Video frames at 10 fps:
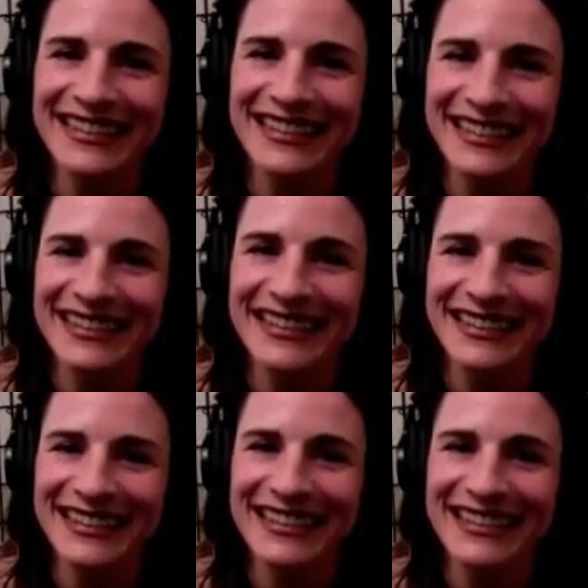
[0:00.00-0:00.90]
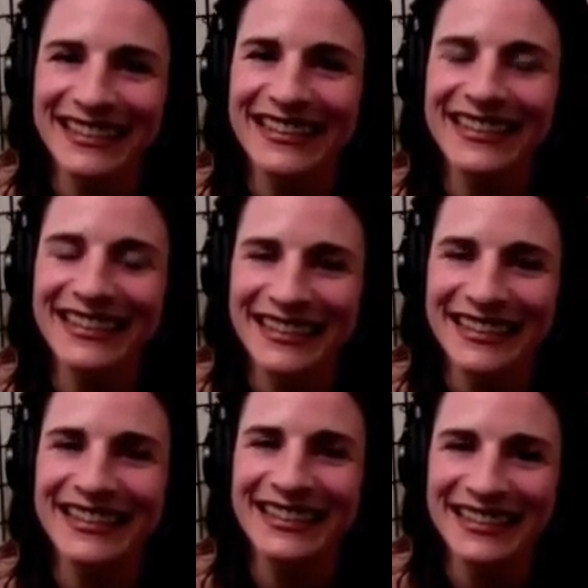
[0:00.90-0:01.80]

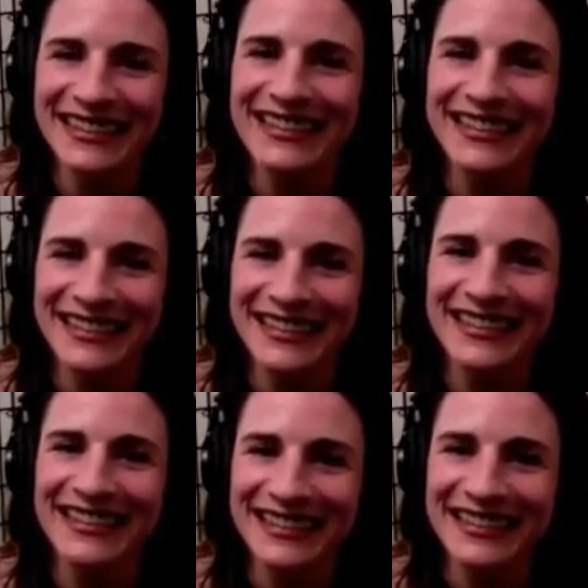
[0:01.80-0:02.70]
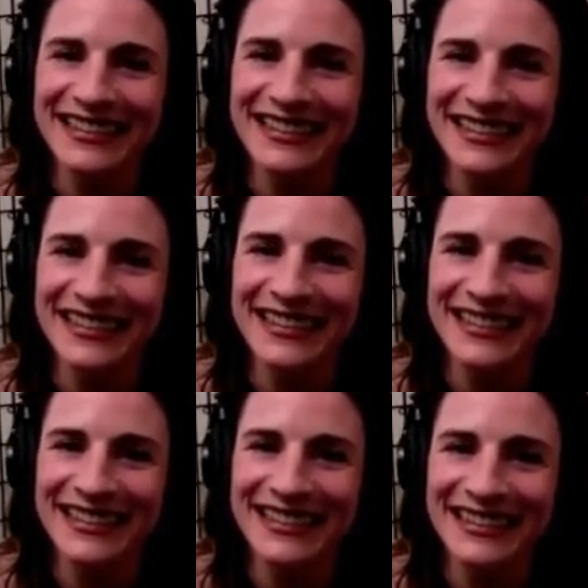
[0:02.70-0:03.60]

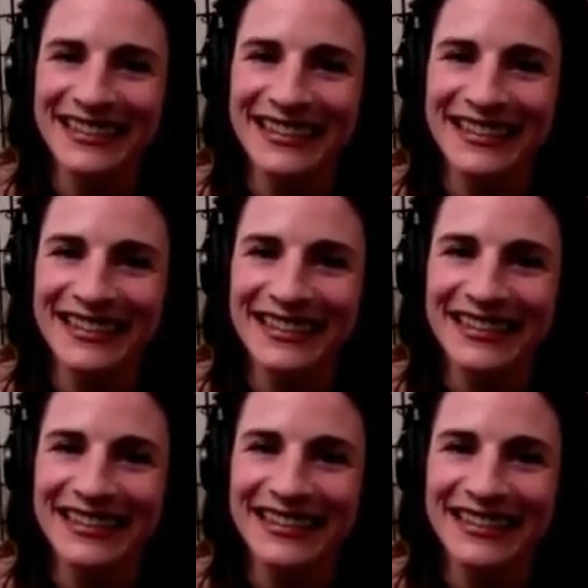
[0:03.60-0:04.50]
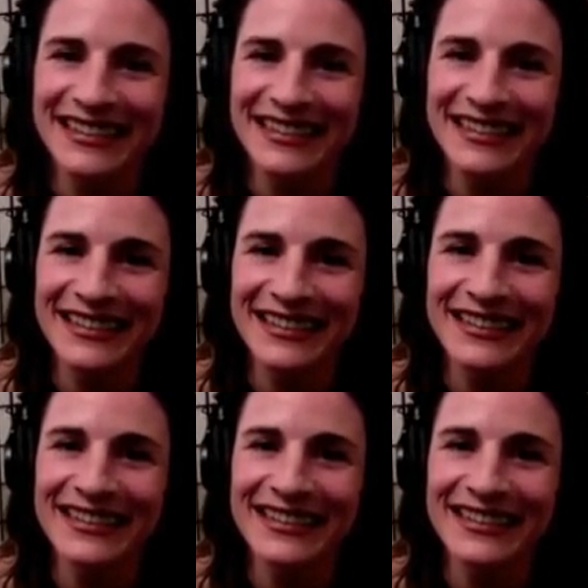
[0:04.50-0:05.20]
[no speech]